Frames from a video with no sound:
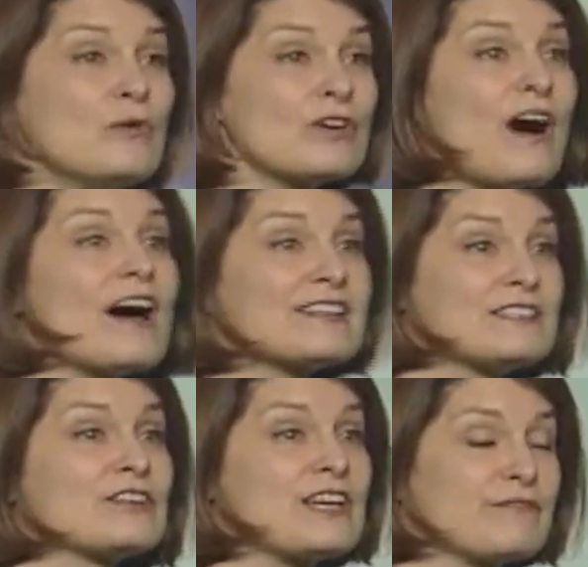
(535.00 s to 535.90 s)
Well, God is
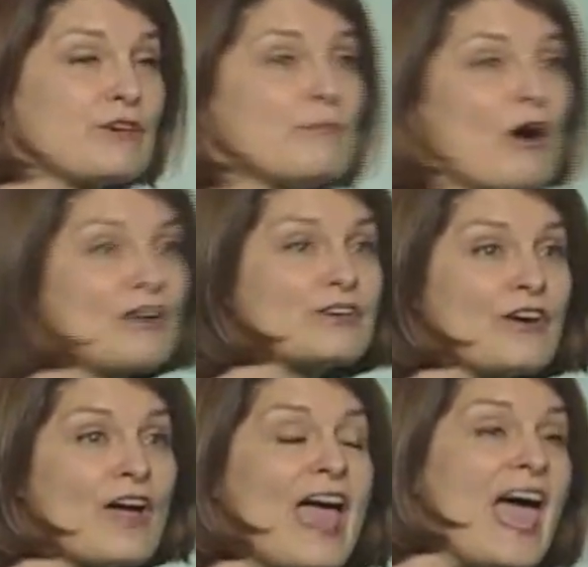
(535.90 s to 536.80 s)
looking for a
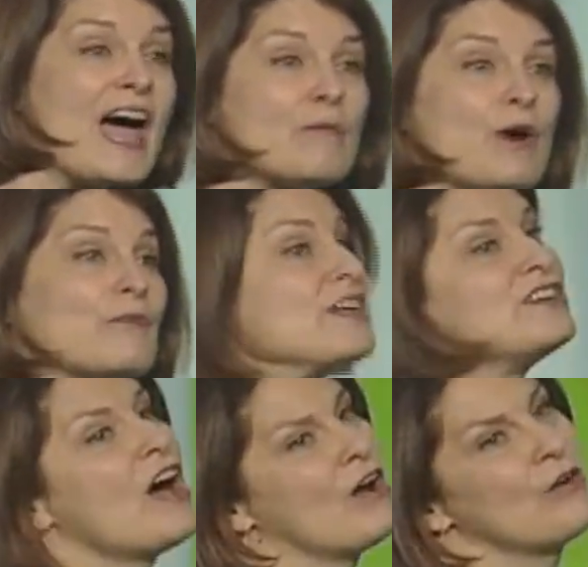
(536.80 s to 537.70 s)
partner. And what we
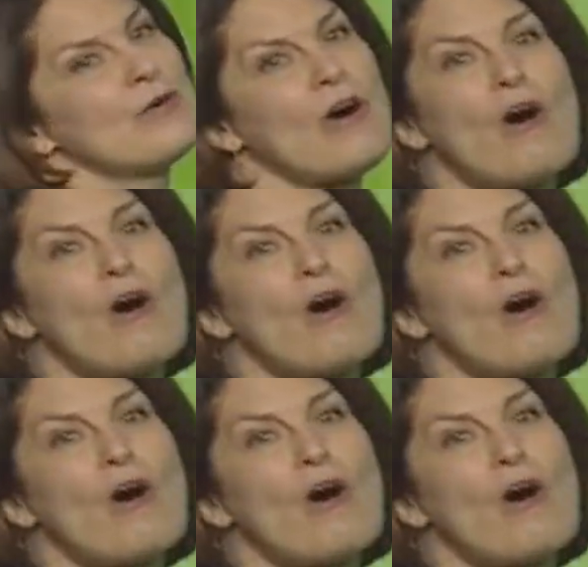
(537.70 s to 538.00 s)
know,